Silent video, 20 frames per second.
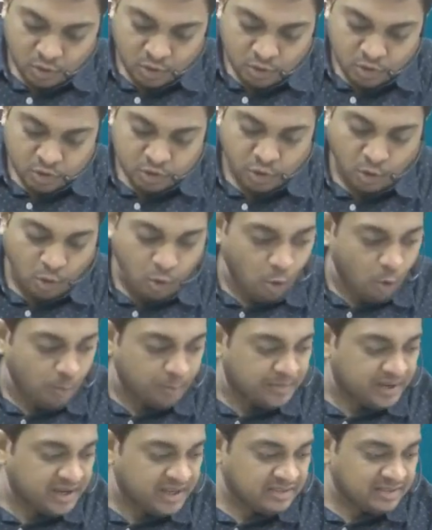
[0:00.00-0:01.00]
So
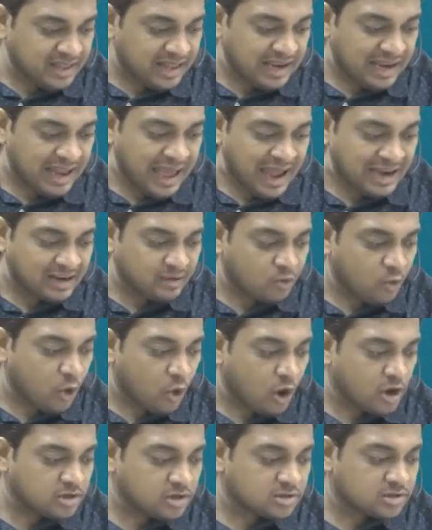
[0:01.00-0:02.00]
opening the lag
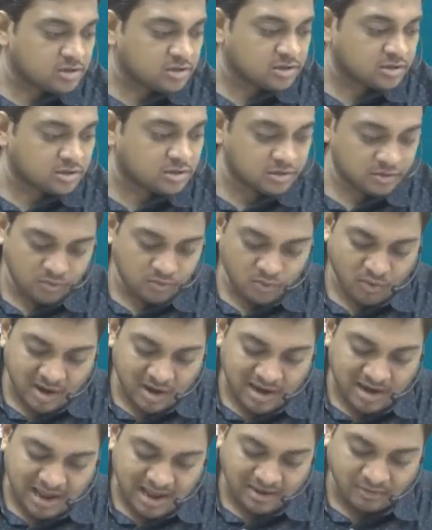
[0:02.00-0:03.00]
was
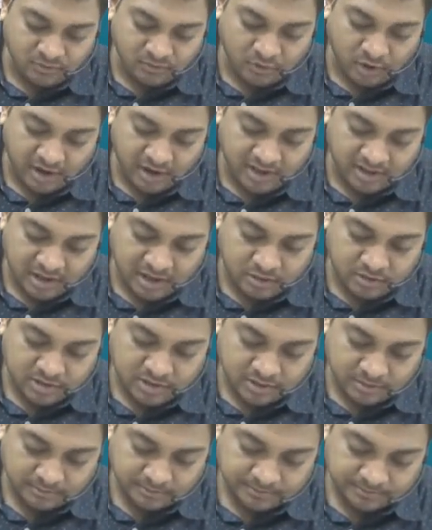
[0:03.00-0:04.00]

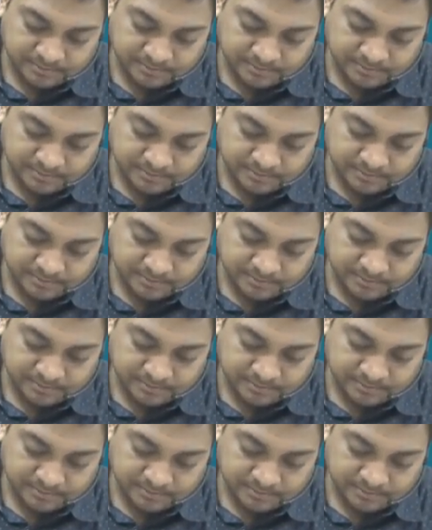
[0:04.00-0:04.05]
1,40,000.